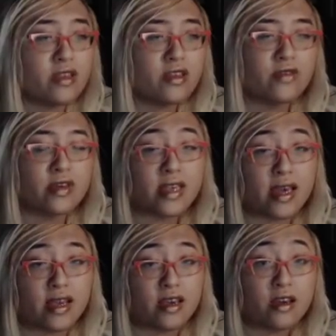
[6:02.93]
towards
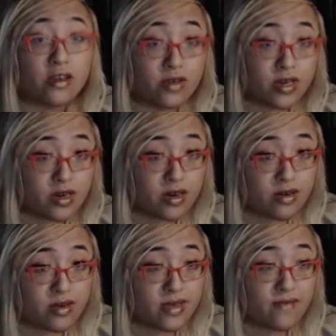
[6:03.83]
getting your
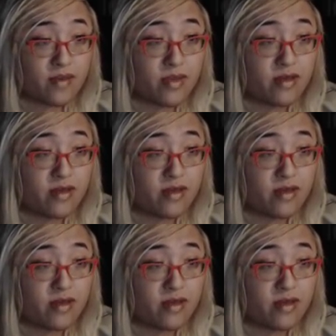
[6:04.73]
Eternals from the